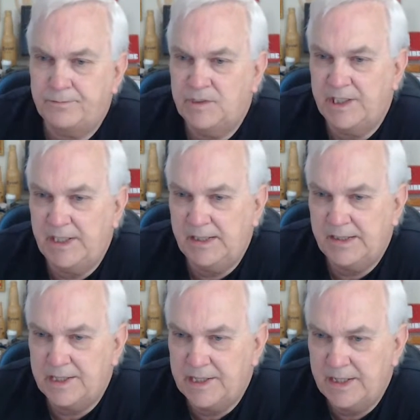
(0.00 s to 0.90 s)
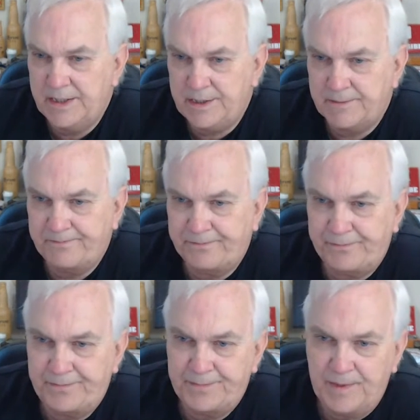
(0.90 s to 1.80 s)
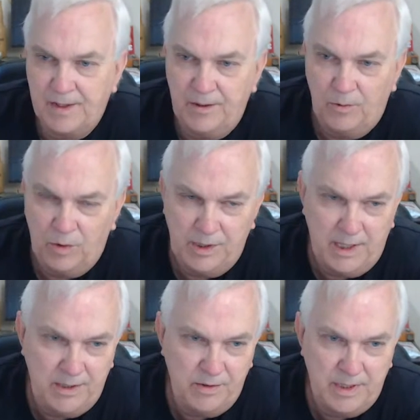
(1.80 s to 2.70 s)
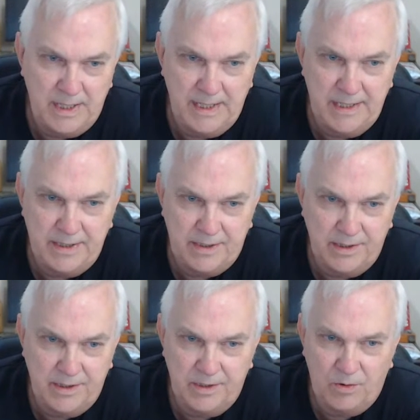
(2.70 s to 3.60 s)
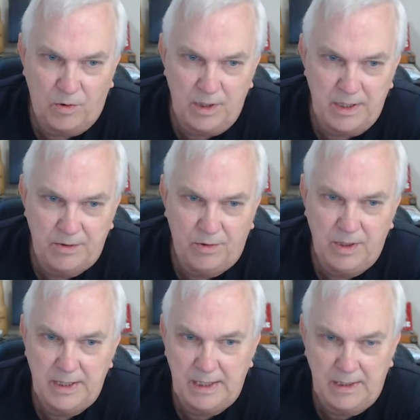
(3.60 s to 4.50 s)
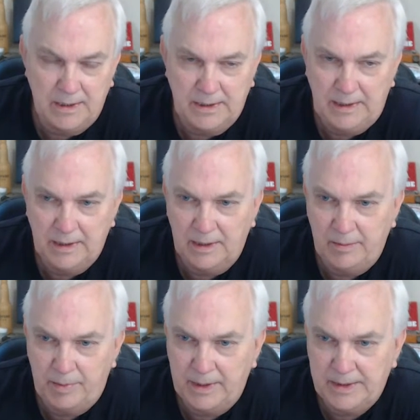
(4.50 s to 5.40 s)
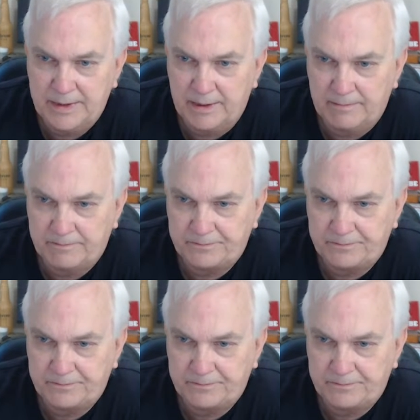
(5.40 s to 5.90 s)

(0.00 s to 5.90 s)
Janet says 100 days to the 2020 Olympics.